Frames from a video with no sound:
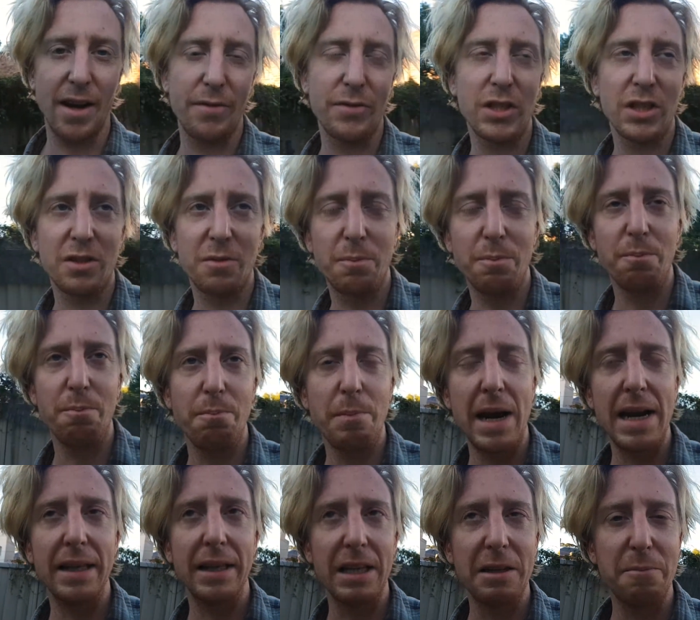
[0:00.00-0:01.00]
I've just
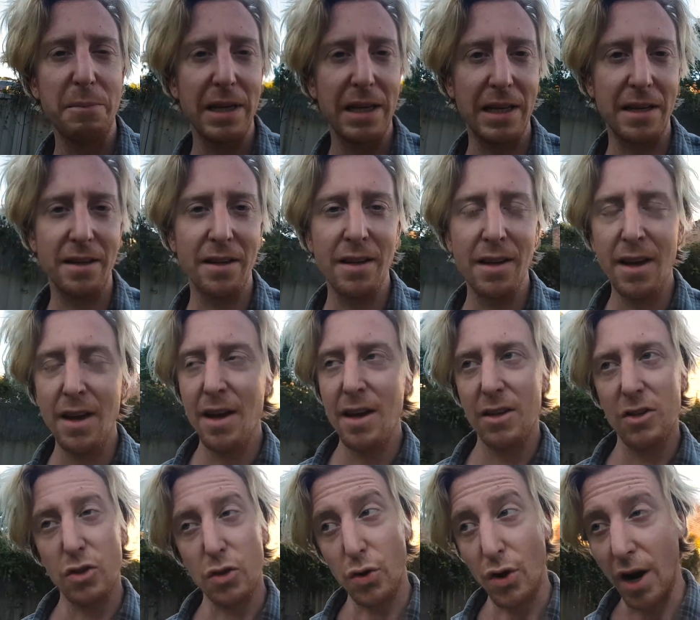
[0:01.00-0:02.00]
mainly been
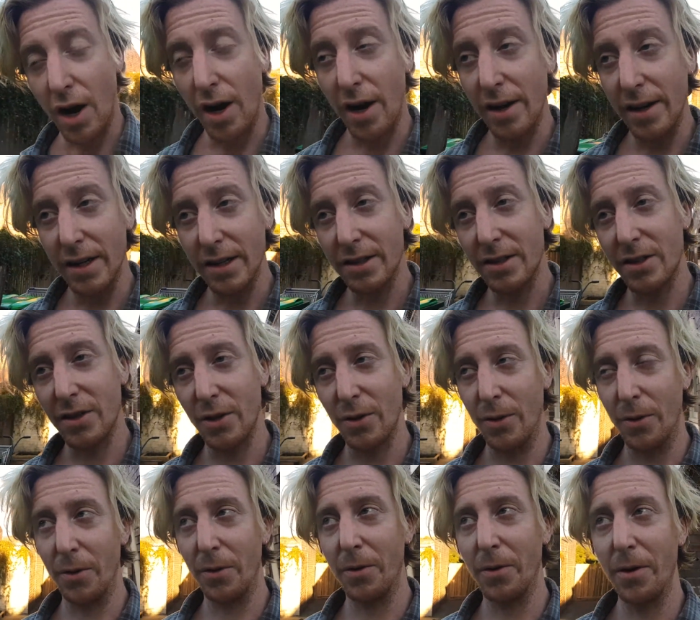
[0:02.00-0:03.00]
trying
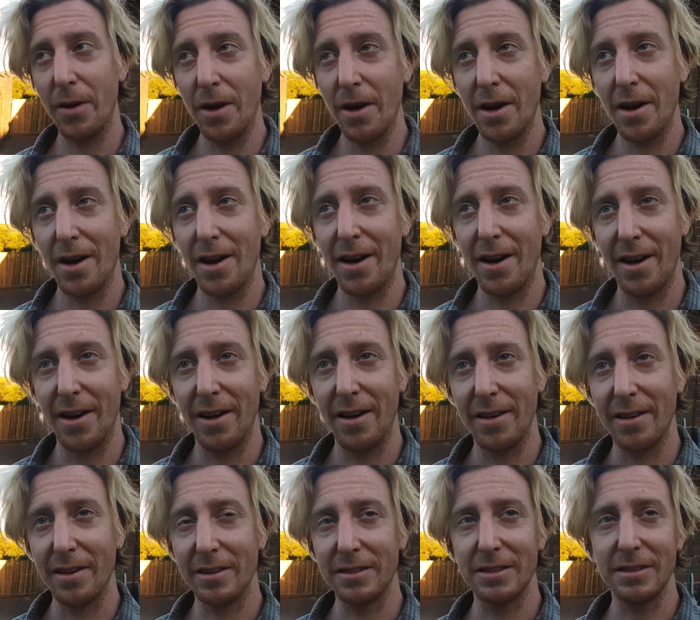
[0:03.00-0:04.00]
to, uh,